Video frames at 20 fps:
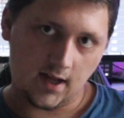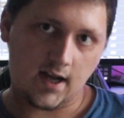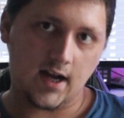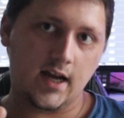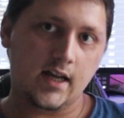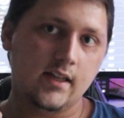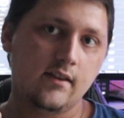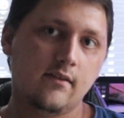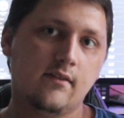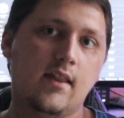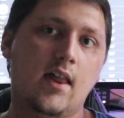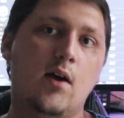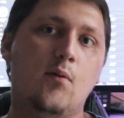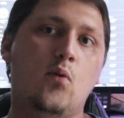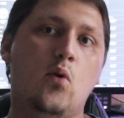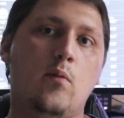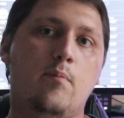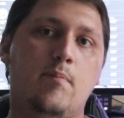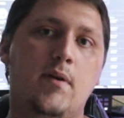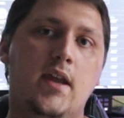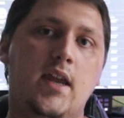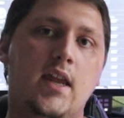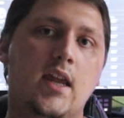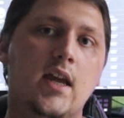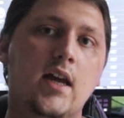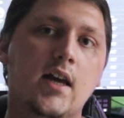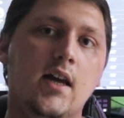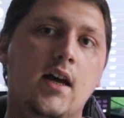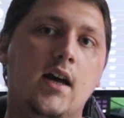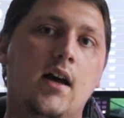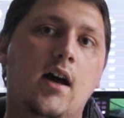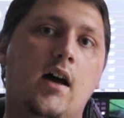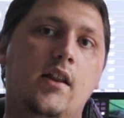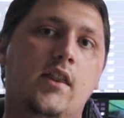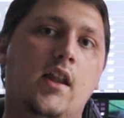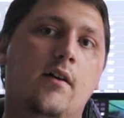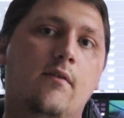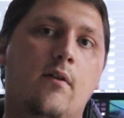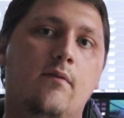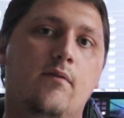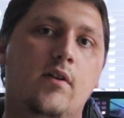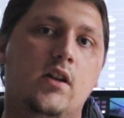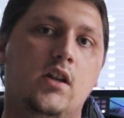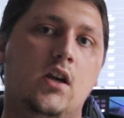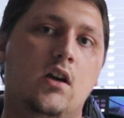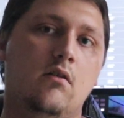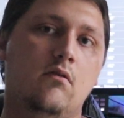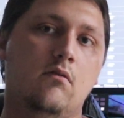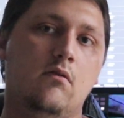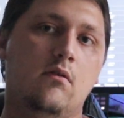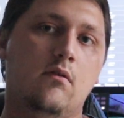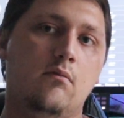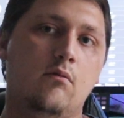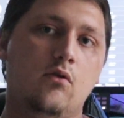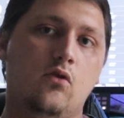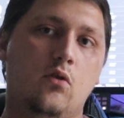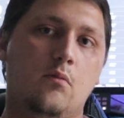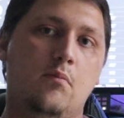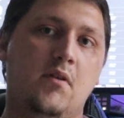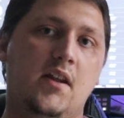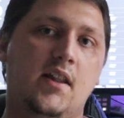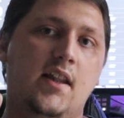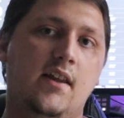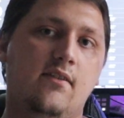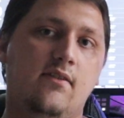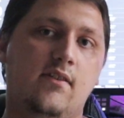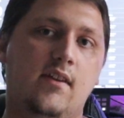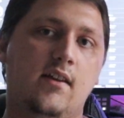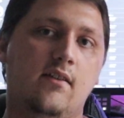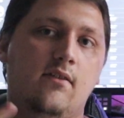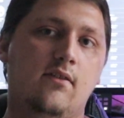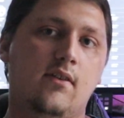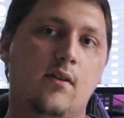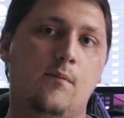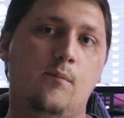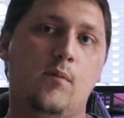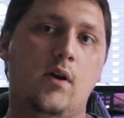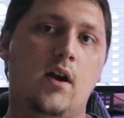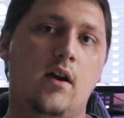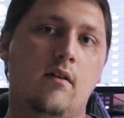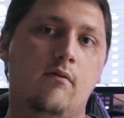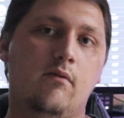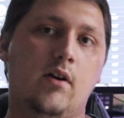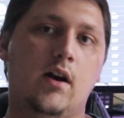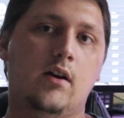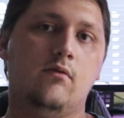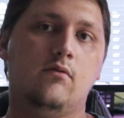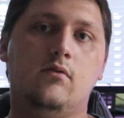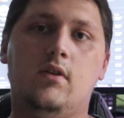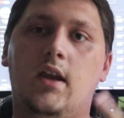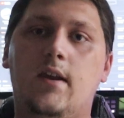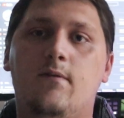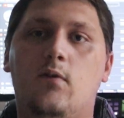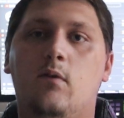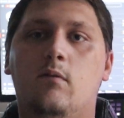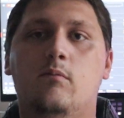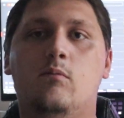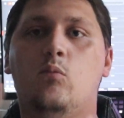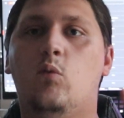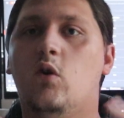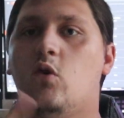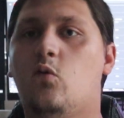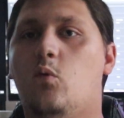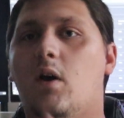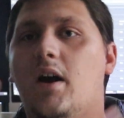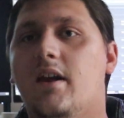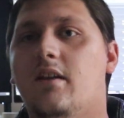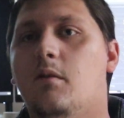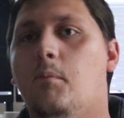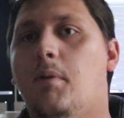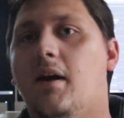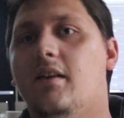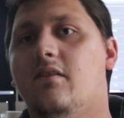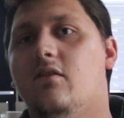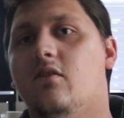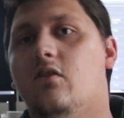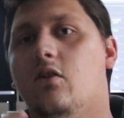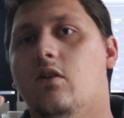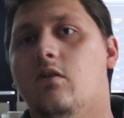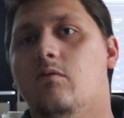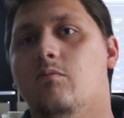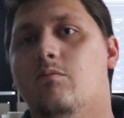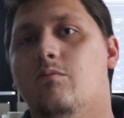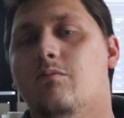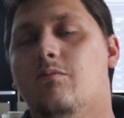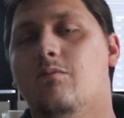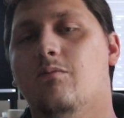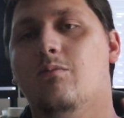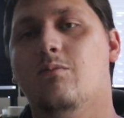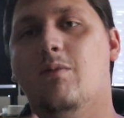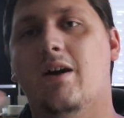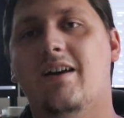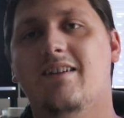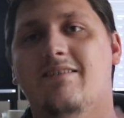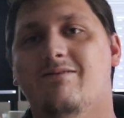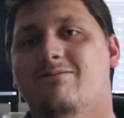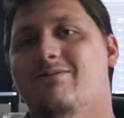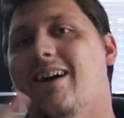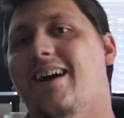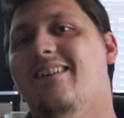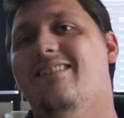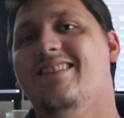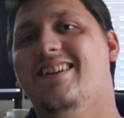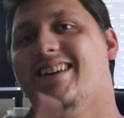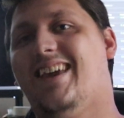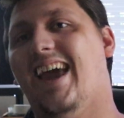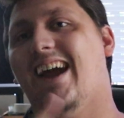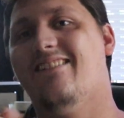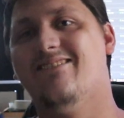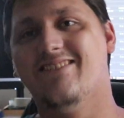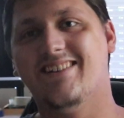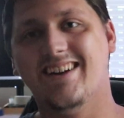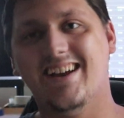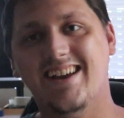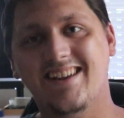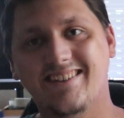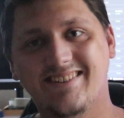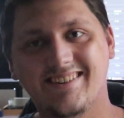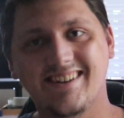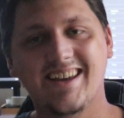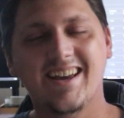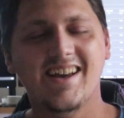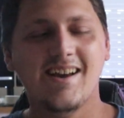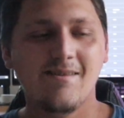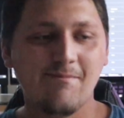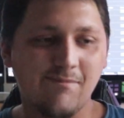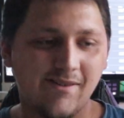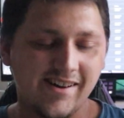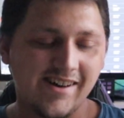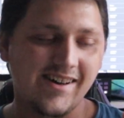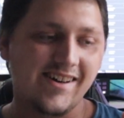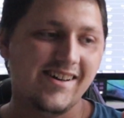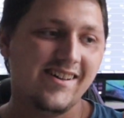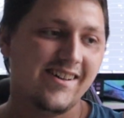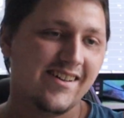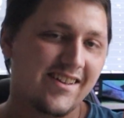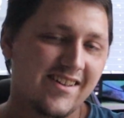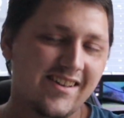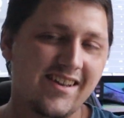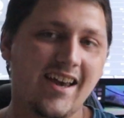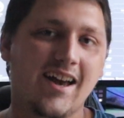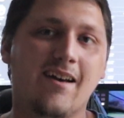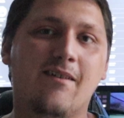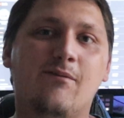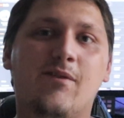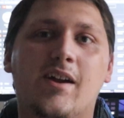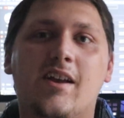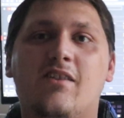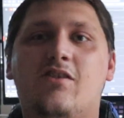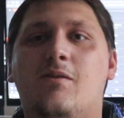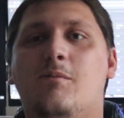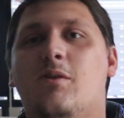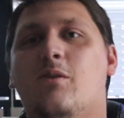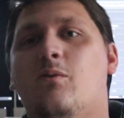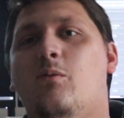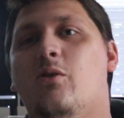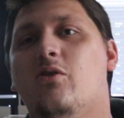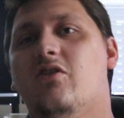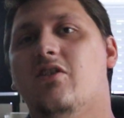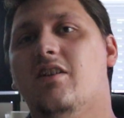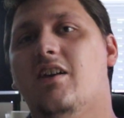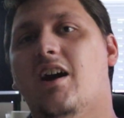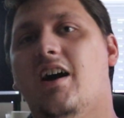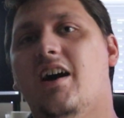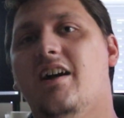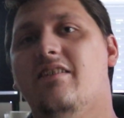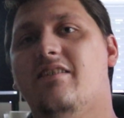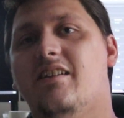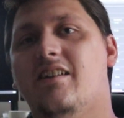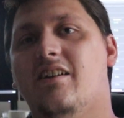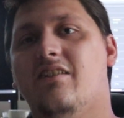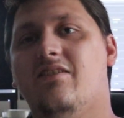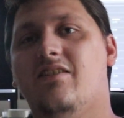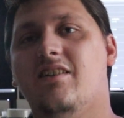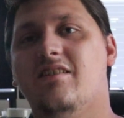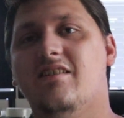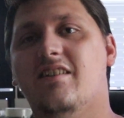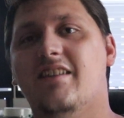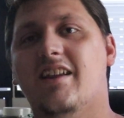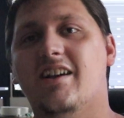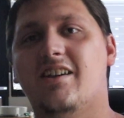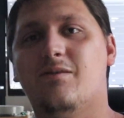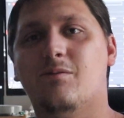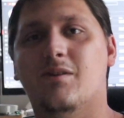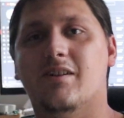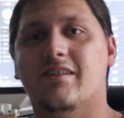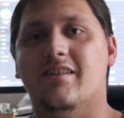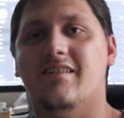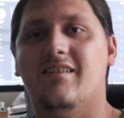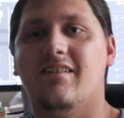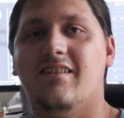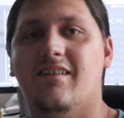and there will be another video which will be listed somewhere around either which way, depending on where the camera is. But yeah, thank you so much for watching, guys, and I'll see you in the next one.